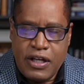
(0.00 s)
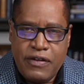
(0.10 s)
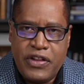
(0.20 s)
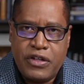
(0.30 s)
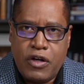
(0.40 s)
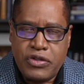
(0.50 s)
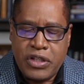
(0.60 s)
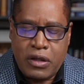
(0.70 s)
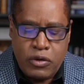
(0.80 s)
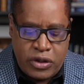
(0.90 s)
The adults
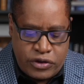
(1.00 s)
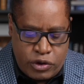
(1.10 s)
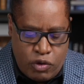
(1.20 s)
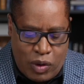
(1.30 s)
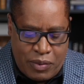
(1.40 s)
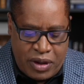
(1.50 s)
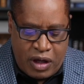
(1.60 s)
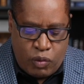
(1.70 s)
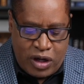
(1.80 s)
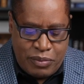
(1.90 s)
included 2 women
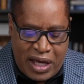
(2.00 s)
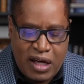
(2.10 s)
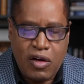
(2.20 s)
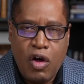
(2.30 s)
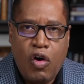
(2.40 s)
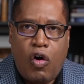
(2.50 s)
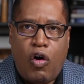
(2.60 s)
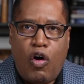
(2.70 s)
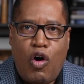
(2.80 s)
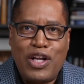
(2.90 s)
and 1 man,
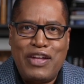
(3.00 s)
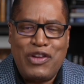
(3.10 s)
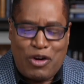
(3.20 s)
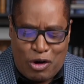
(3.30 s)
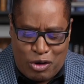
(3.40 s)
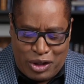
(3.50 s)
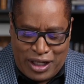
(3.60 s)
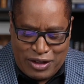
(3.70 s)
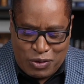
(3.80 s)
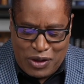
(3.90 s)
all in their
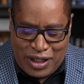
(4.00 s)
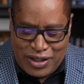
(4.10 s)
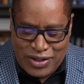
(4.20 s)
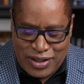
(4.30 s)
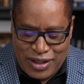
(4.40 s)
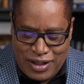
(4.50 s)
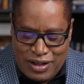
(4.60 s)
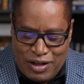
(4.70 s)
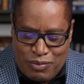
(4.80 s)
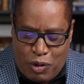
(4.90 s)
early 20s,
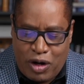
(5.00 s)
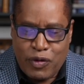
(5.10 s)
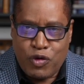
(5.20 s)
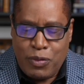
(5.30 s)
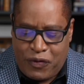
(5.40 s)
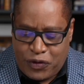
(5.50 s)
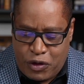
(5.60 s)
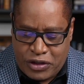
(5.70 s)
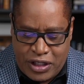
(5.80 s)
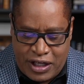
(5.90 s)
part of a group of
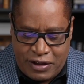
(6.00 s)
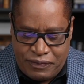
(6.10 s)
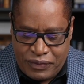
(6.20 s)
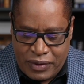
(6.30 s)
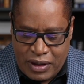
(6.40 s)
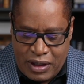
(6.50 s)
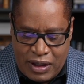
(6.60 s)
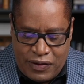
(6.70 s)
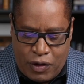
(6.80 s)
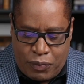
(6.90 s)
13.
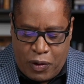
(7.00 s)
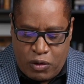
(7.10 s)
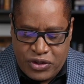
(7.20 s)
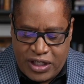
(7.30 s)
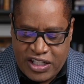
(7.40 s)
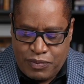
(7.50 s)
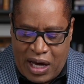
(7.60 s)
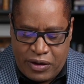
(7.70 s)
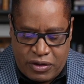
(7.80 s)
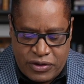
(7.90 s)
They were posing as
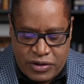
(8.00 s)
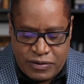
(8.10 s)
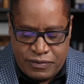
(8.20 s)
minors.